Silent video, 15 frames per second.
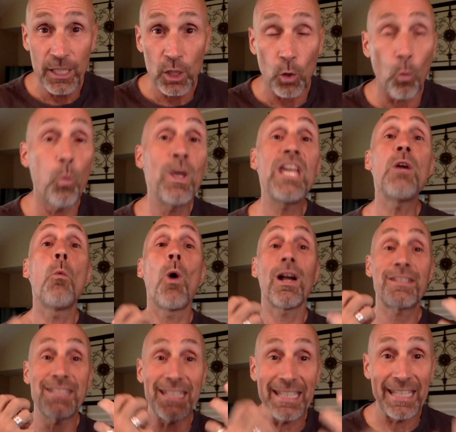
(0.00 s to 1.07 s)
We
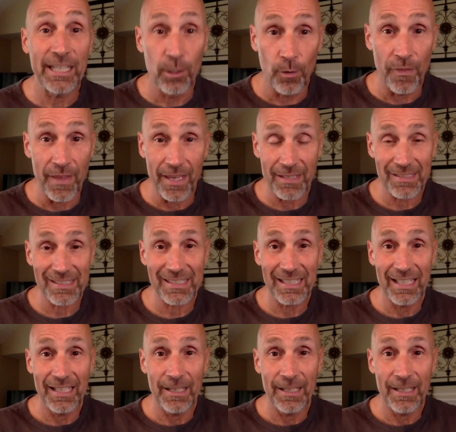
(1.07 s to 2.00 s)
want to hear this.